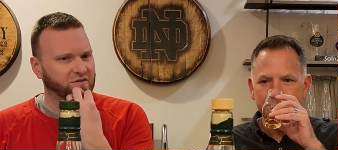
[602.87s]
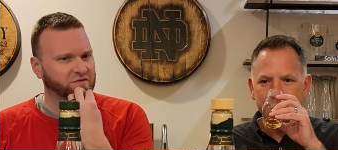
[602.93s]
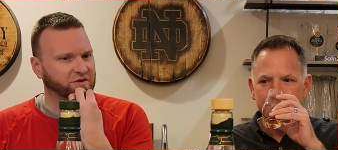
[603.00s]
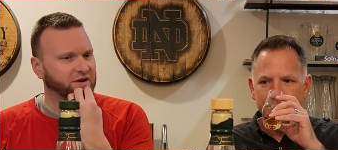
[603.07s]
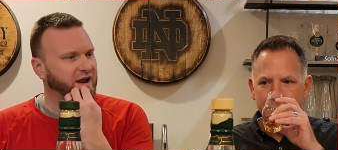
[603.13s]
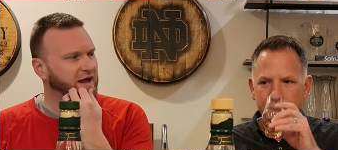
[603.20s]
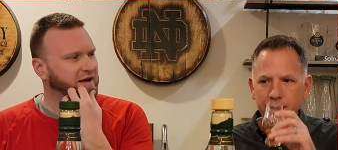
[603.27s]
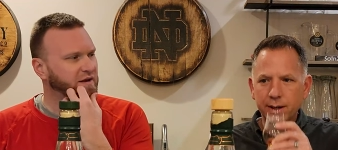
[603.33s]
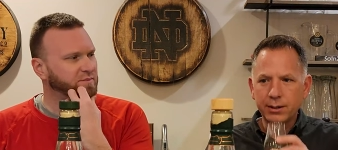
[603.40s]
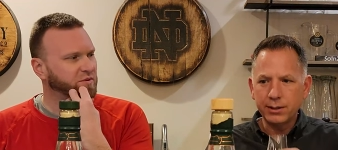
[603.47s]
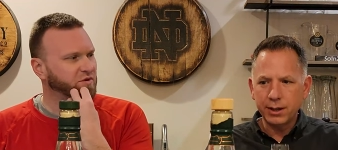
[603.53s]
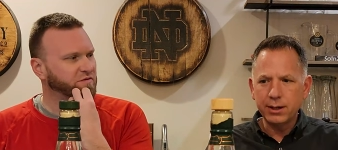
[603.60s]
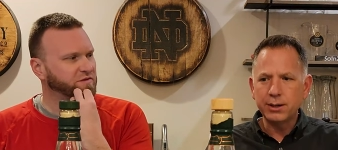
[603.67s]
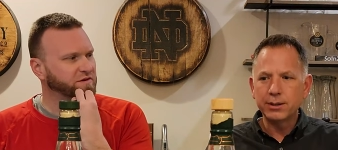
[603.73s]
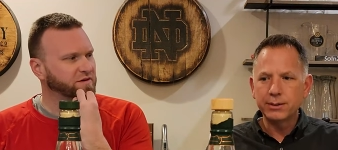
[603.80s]
Speaker 1: for a 90 it
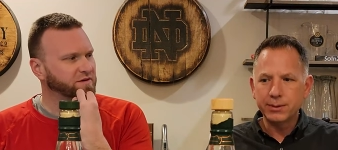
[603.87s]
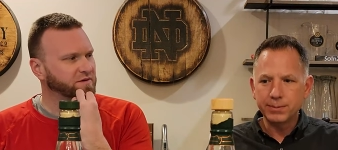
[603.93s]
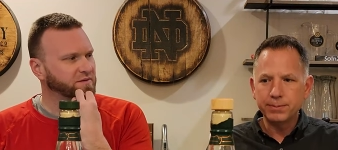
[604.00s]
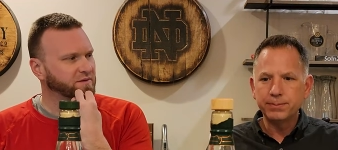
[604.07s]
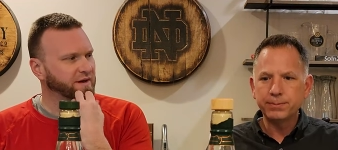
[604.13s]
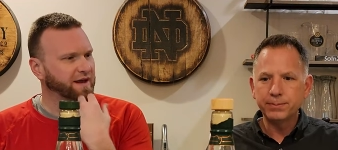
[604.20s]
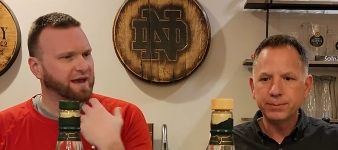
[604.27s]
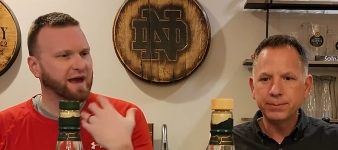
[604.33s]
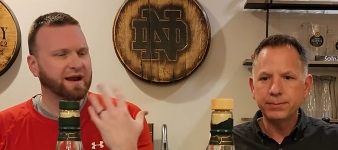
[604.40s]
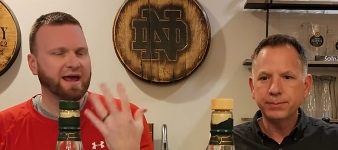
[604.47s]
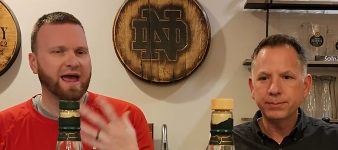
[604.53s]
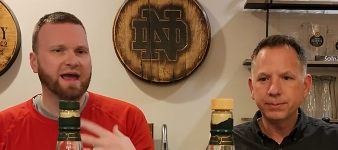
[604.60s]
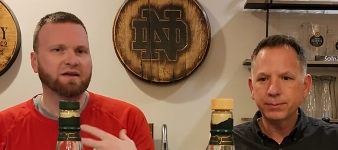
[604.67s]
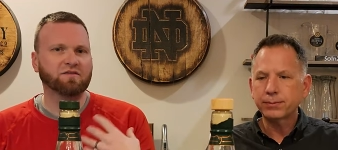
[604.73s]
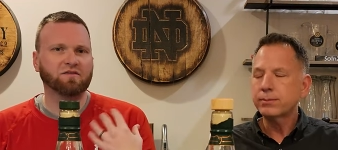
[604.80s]
proof does. too. Mm-hmm. It kind
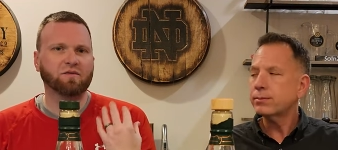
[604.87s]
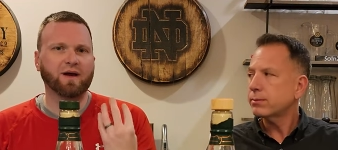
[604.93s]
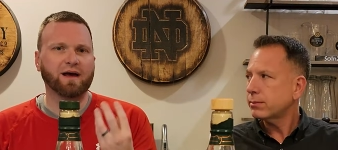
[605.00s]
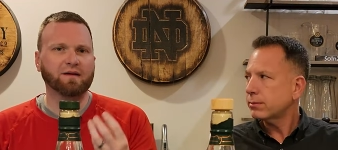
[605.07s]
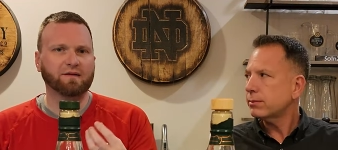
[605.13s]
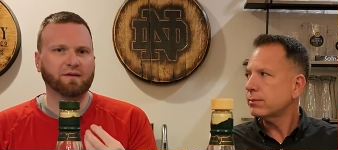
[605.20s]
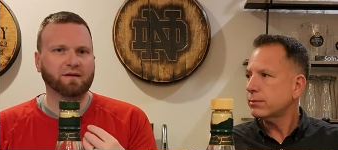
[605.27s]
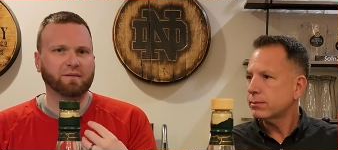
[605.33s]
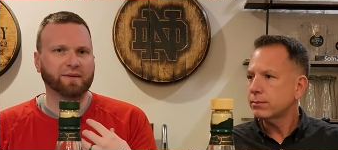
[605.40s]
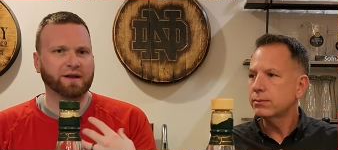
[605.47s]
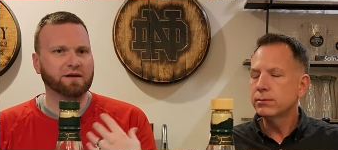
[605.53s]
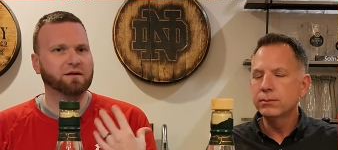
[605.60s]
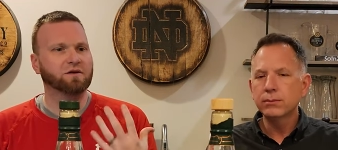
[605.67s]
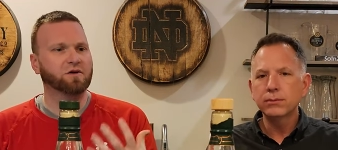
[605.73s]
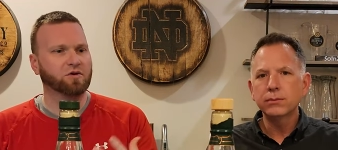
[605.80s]
of hangs around a little
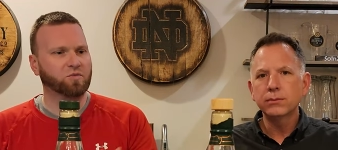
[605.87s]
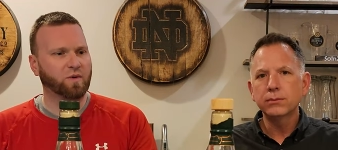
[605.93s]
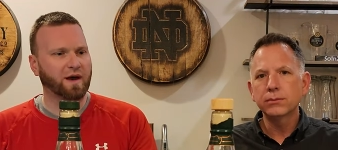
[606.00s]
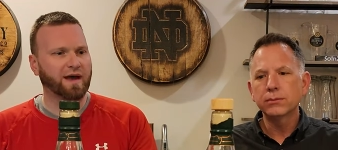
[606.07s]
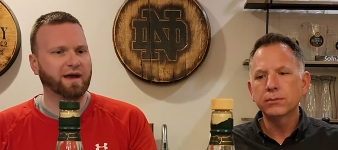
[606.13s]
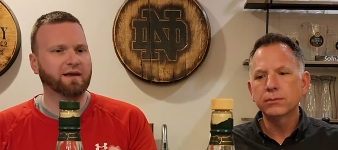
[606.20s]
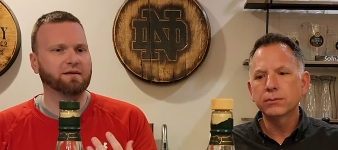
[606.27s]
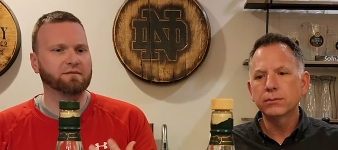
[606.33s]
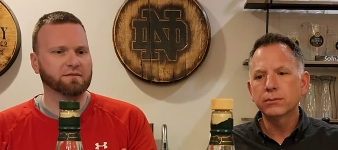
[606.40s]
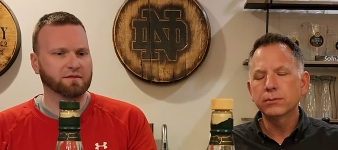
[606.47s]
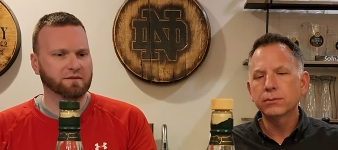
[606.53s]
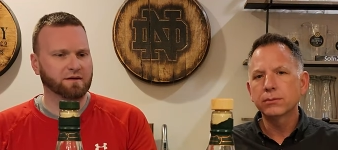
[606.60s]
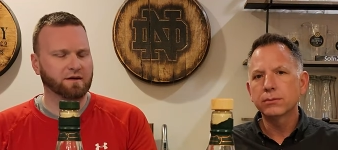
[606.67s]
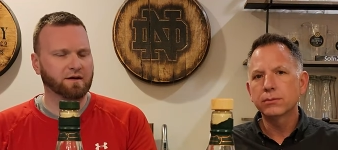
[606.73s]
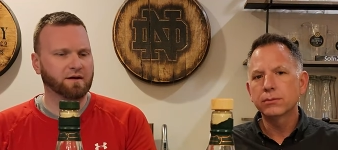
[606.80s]
bit in a good way,
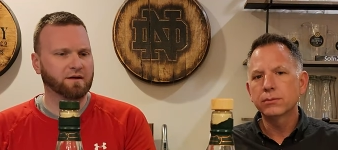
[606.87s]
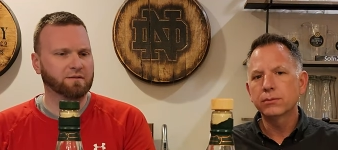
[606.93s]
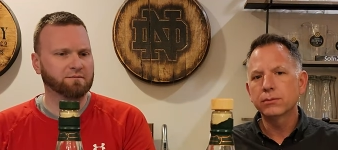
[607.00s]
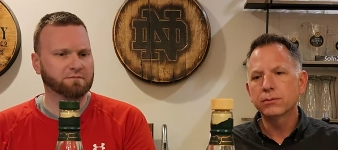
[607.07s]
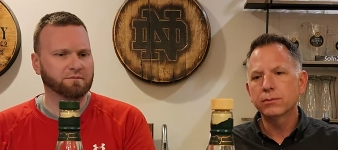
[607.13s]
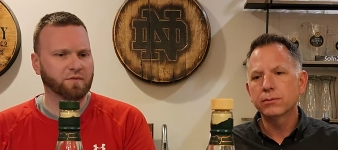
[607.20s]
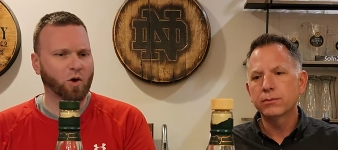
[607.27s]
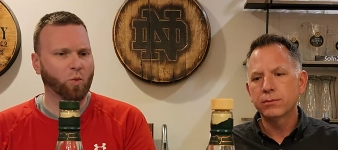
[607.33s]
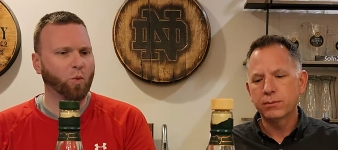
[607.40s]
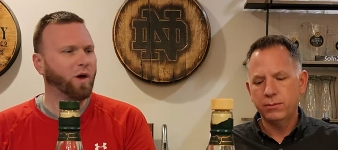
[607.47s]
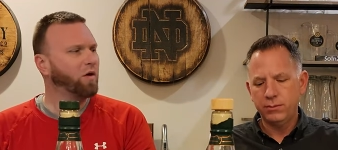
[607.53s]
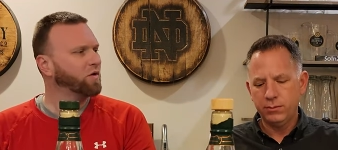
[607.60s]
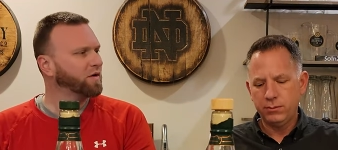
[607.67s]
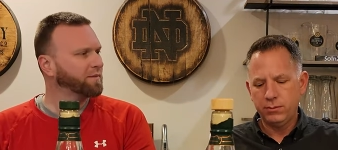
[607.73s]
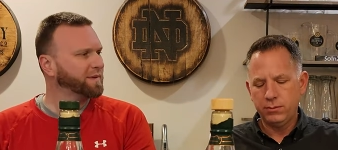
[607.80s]
um, a
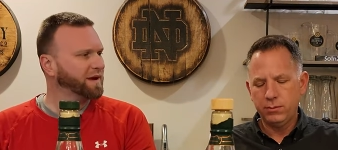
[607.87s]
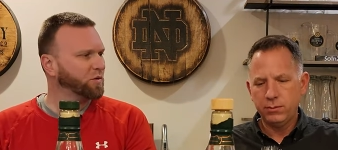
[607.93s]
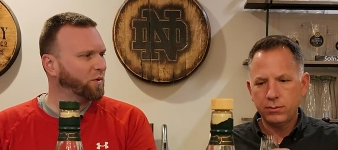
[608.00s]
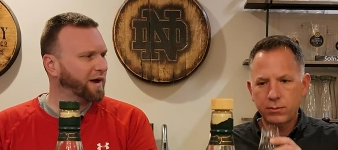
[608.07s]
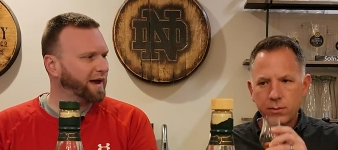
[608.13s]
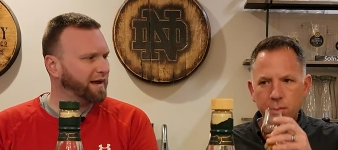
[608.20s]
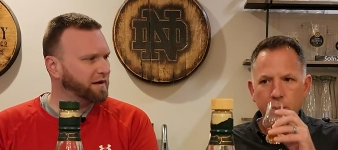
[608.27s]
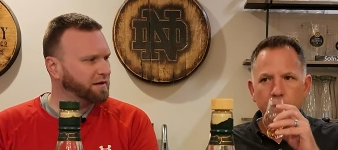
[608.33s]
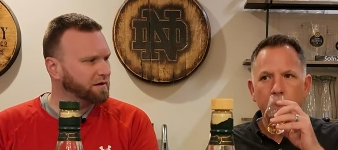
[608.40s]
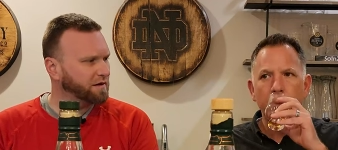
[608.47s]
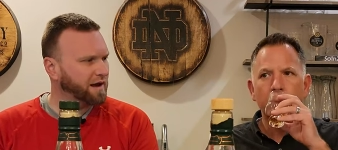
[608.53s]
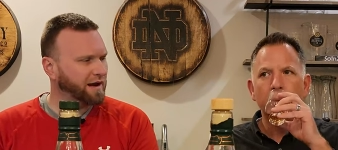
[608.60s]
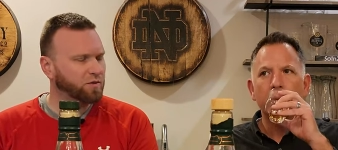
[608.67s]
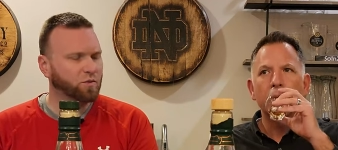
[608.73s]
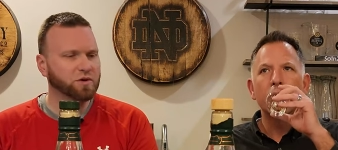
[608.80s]
welcoming way. You
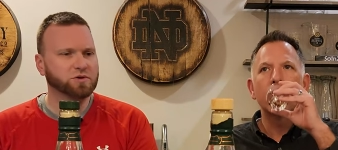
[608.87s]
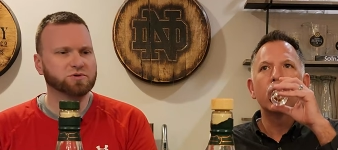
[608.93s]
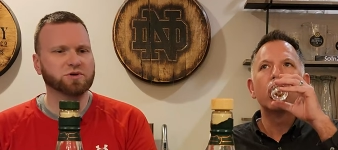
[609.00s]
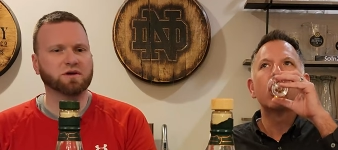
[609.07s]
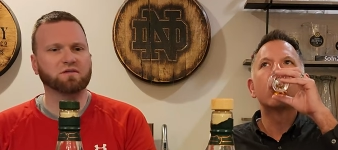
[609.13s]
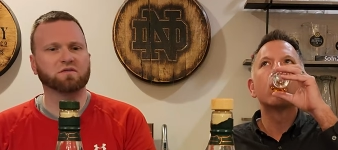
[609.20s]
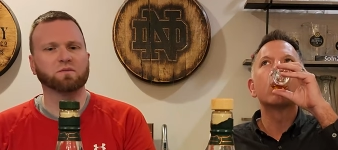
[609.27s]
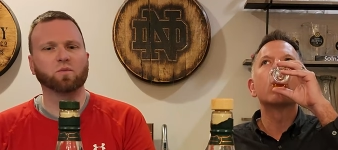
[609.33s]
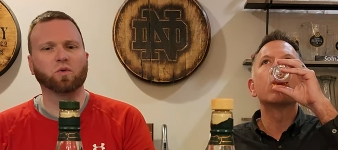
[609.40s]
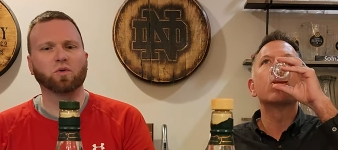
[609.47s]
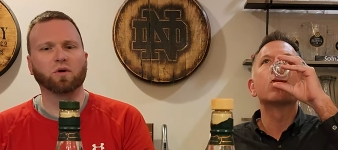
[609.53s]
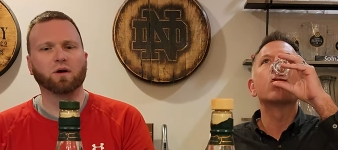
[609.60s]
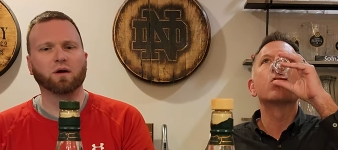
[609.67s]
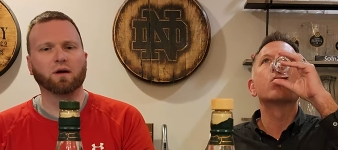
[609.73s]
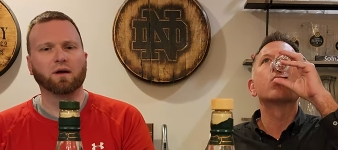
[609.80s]
kind of want to drink some
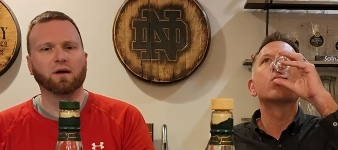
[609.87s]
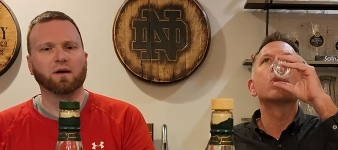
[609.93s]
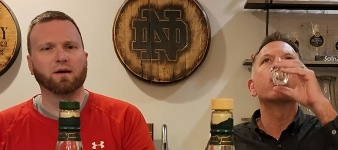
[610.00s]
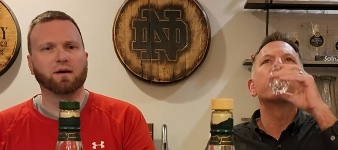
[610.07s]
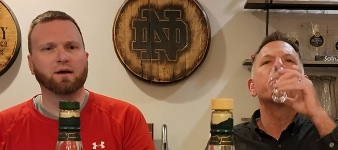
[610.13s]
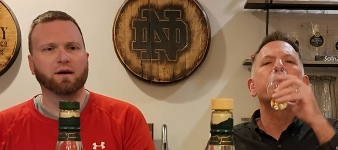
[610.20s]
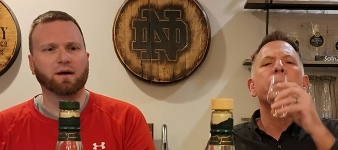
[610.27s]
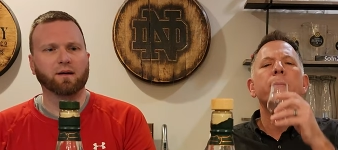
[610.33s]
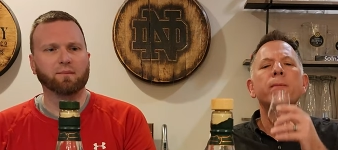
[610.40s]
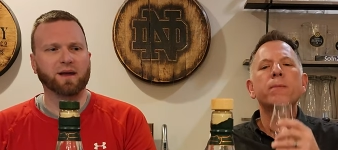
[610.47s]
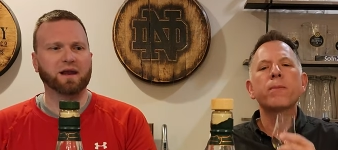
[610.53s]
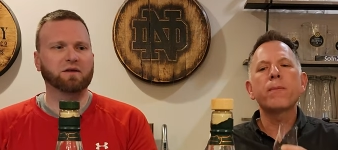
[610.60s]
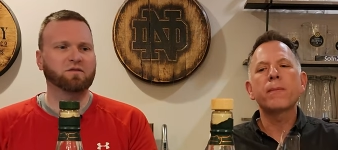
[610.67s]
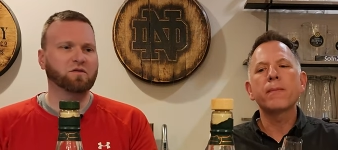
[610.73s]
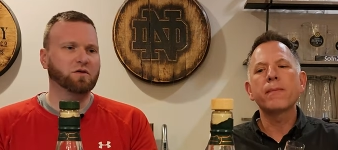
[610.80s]
more. Um,
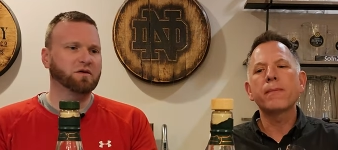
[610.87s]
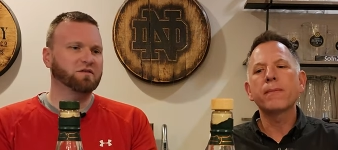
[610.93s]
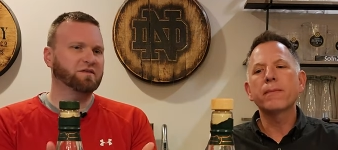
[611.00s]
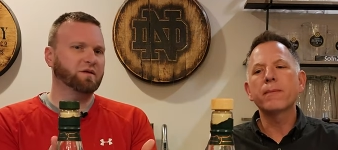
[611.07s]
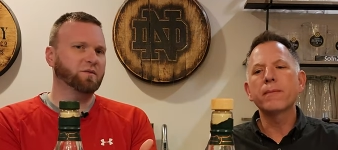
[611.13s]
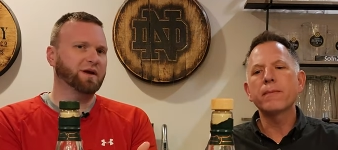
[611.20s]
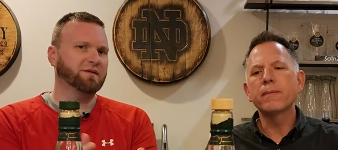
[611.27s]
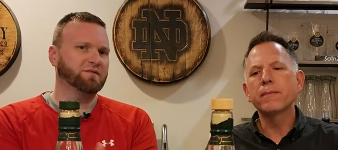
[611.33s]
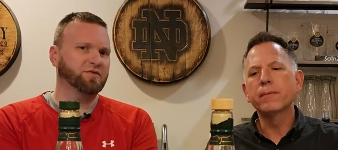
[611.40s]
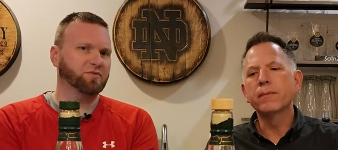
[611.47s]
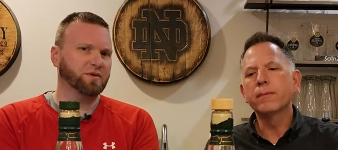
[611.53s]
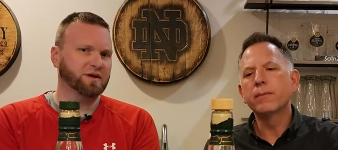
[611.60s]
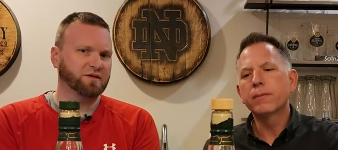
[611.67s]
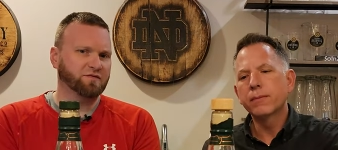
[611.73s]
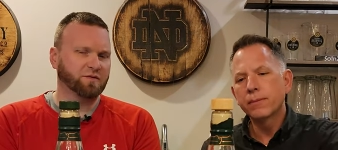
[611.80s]
and as you can see, we have
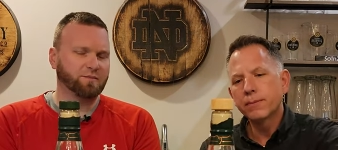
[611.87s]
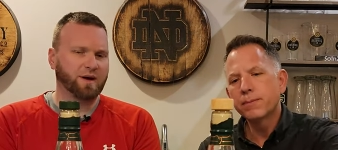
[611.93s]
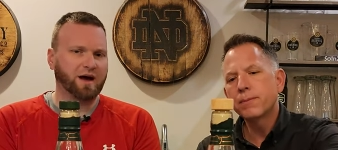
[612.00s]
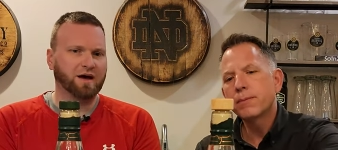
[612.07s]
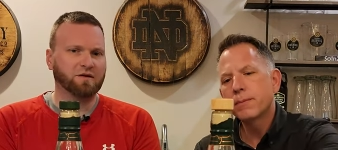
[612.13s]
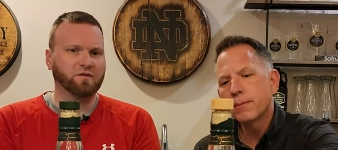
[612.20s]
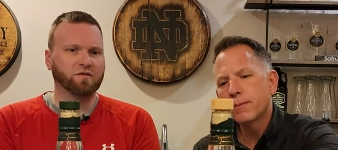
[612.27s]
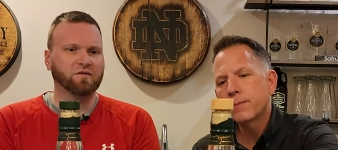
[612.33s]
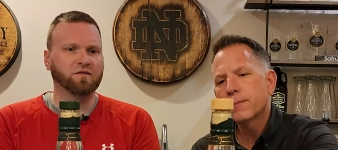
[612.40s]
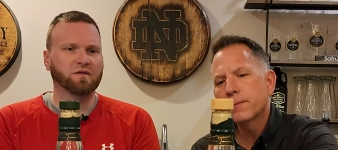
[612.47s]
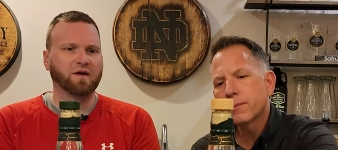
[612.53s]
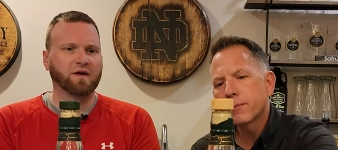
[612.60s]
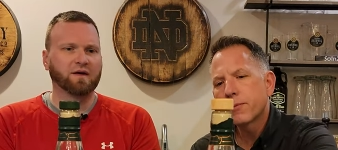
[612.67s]
three different bottles.